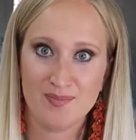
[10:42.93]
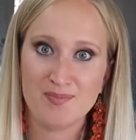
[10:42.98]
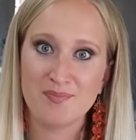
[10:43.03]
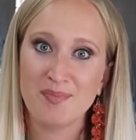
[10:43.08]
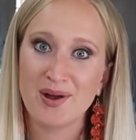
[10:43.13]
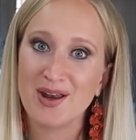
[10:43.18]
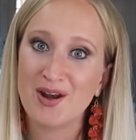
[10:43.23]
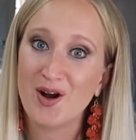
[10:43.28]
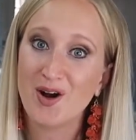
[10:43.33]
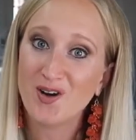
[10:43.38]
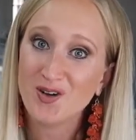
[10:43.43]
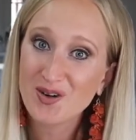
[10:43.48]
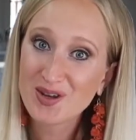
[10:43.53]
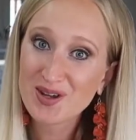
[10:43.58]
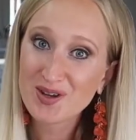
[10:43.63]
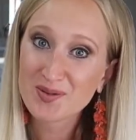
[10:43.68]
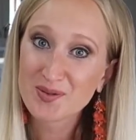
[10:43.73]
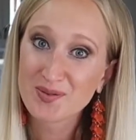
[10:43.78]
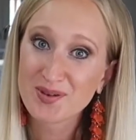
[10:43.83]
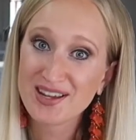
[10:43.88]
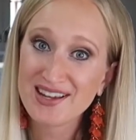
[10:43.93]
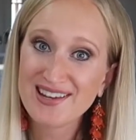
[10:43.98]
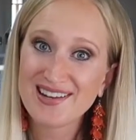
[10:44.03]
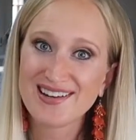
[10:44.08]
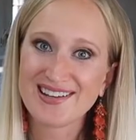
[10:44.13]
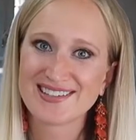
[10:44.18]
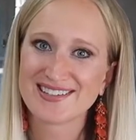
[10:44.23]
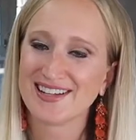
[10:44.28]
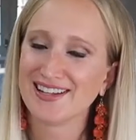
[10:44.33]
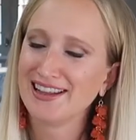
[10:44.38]
But owning a REIT
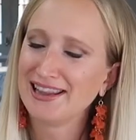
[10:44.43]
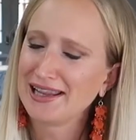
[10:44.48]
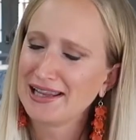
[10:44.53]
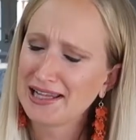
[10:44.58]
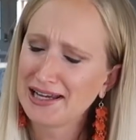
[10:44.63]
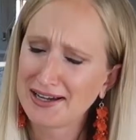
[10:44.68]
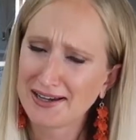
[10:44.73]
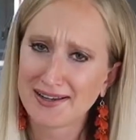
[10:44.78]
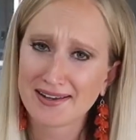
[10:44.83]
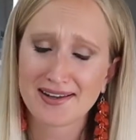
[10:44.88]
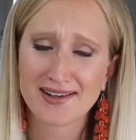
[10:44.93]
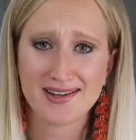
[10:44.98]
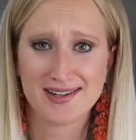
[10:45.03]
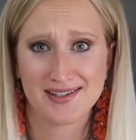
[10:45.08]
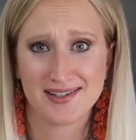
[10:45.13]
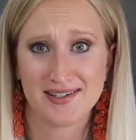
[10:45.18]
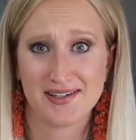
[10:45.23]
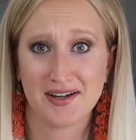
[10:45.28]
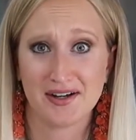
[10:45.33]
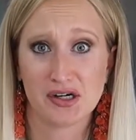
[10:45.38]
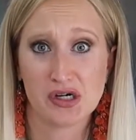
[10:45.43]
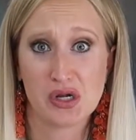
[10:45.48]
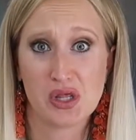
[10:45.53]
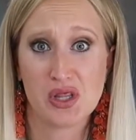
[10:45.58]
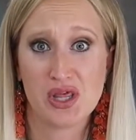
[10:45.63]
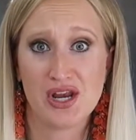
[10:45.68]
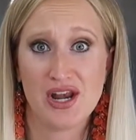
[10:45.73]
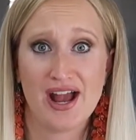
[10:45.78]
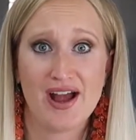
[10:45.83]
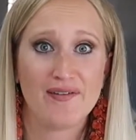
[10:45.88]
is a lot easier
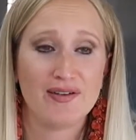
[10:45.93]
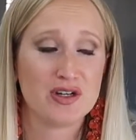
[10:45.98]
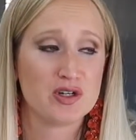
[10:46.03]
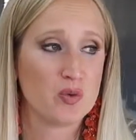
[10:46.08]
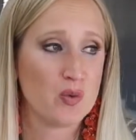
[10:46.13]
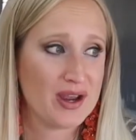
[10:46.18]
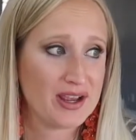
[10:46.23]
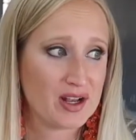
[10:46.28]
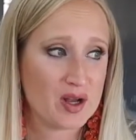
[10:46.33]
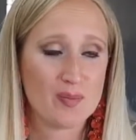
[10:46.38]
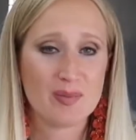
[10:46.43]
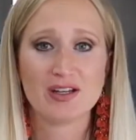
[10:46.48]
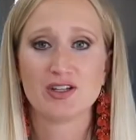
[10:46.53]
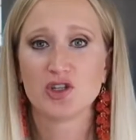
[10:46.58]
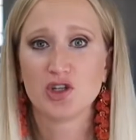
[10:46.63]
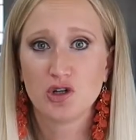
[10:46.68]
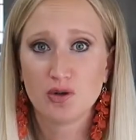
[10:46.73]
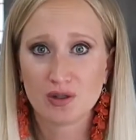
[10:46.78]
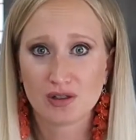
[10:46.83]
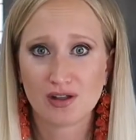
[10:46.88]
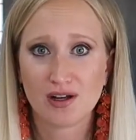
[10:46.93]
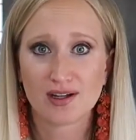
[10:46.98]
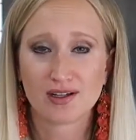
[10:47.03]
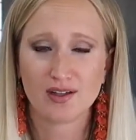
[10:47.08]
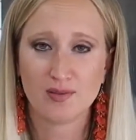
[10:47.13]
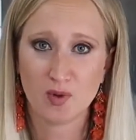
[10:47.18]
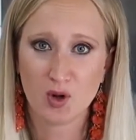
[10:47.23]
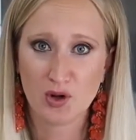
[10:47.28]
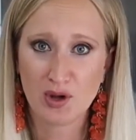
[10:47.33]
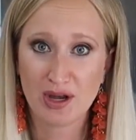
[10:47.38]
than having to wake up at 2 o'clock in
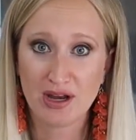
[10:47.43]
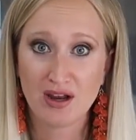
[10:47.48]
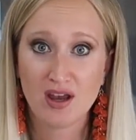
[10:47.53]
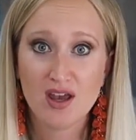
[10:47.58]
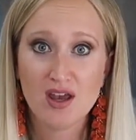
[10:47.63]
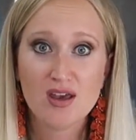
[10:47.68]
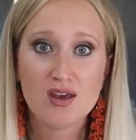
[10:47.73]
the morning